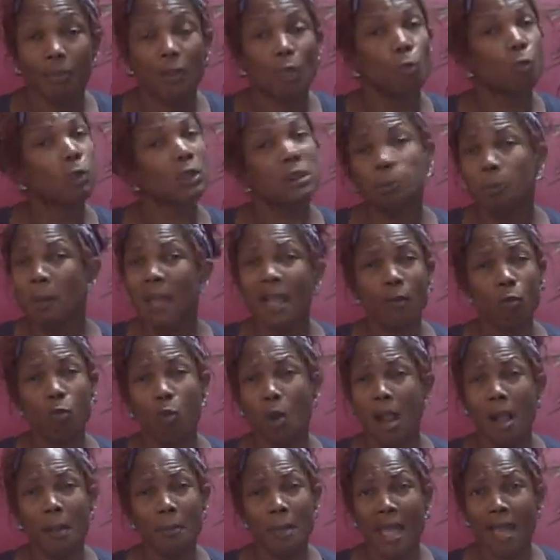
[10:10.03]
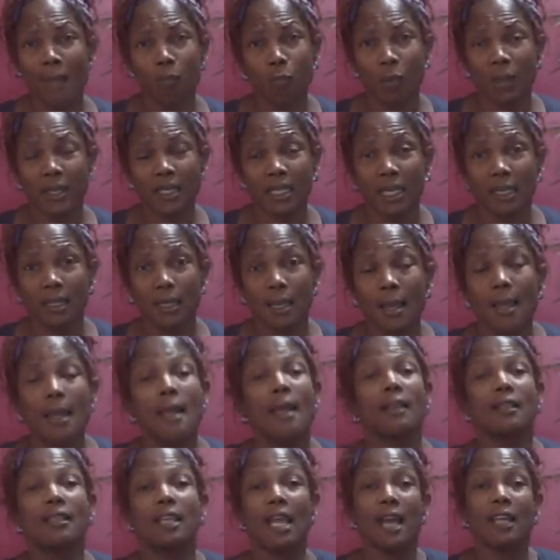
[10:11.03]
Respect where I'm at with it.
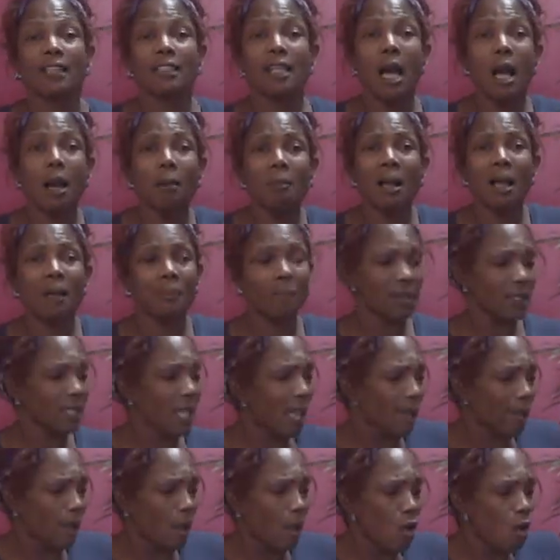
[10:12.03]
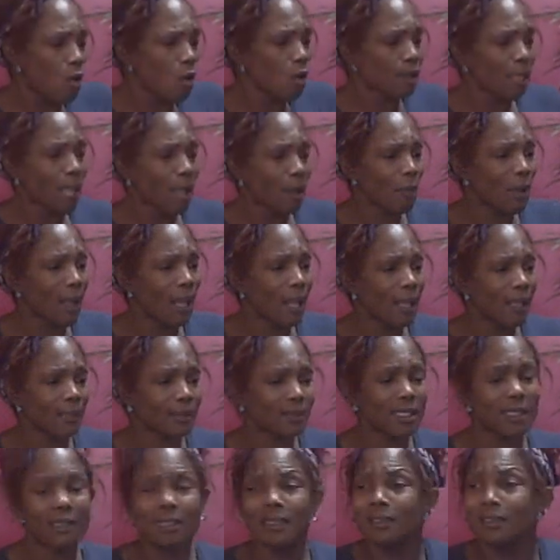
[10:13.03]
Now y'all might be like, oh, okay, well,
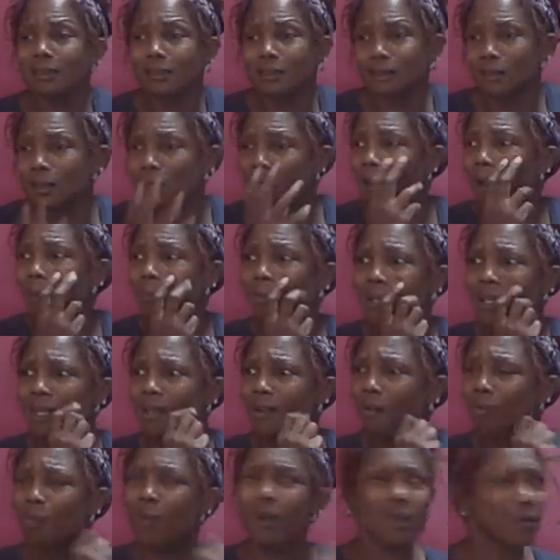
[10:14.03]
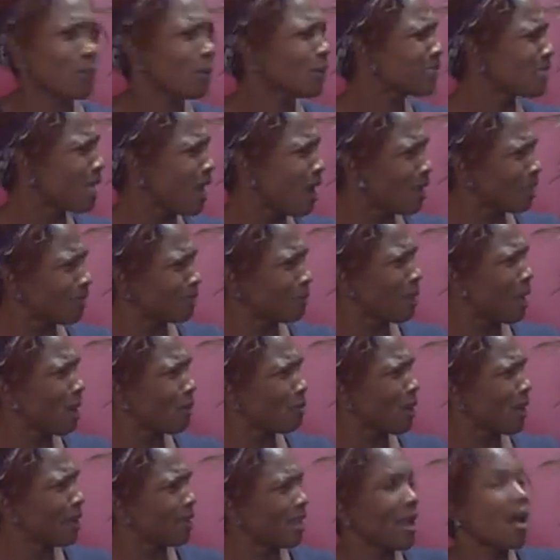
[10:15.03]
Auntie, this is I mean, what are we talking about
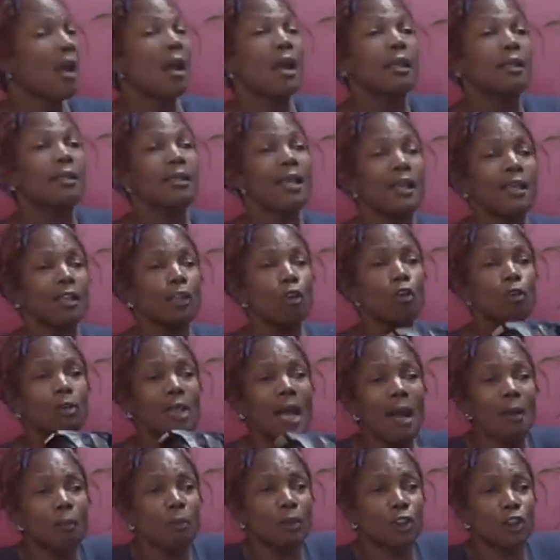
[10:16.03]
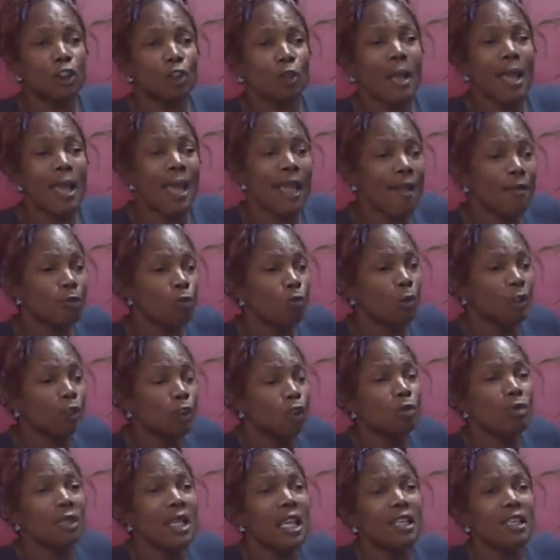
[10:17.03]
right now? Nigga, you got what you have, what
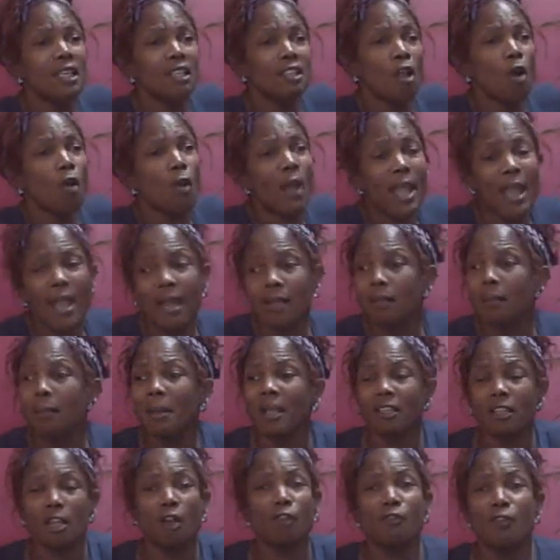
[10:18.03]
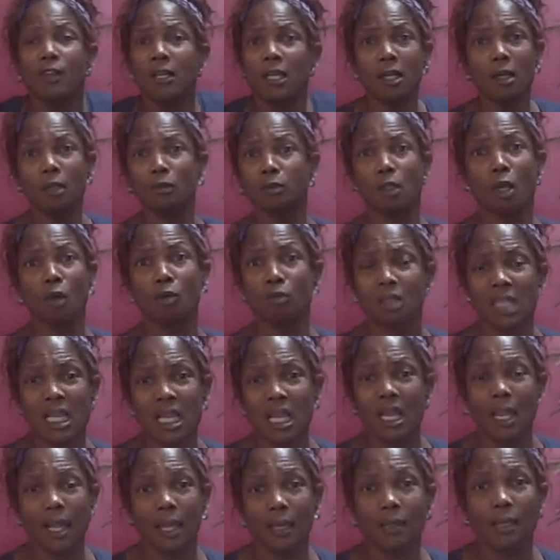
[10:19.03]
you need in your hand to make your videos on
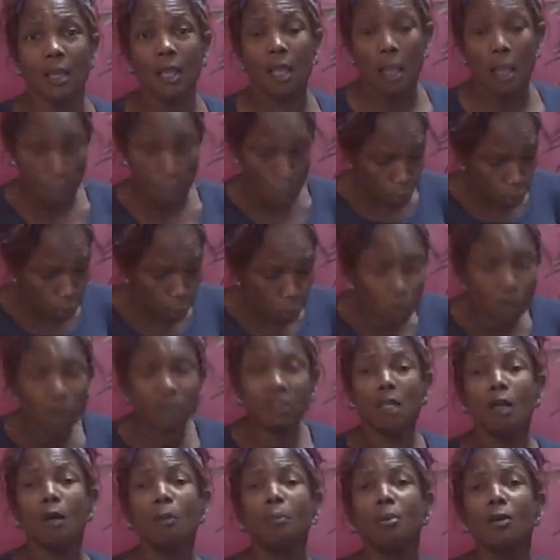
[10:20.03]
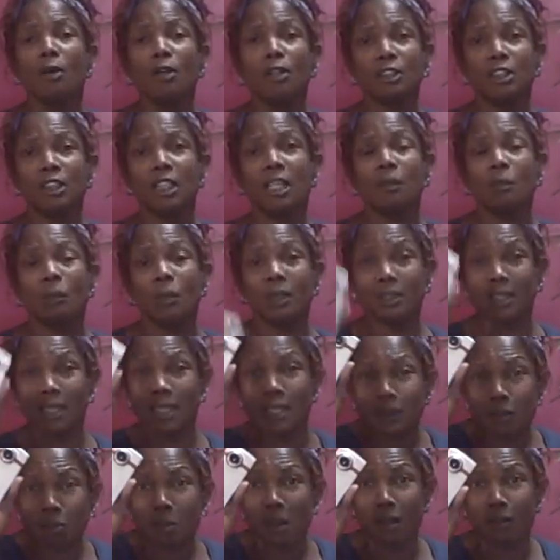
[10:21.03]
10. You still bullshitting with
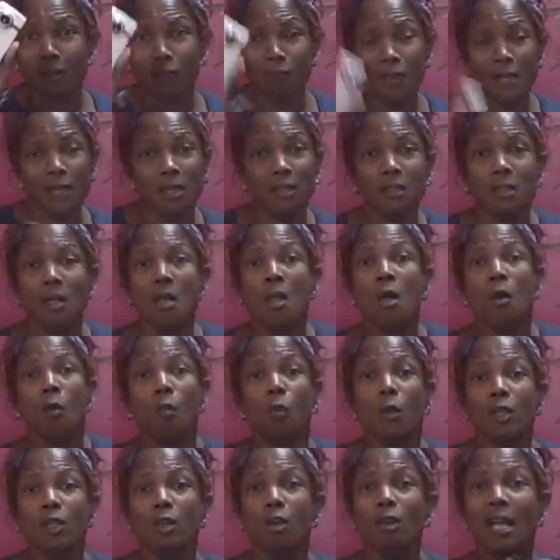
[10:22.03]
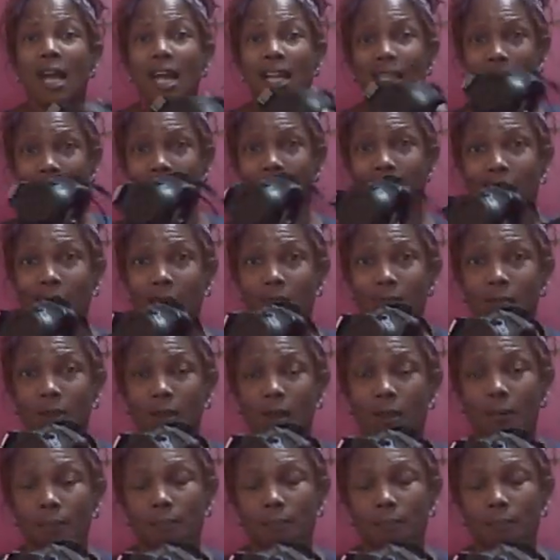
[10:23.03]
this motherfucker when you got this.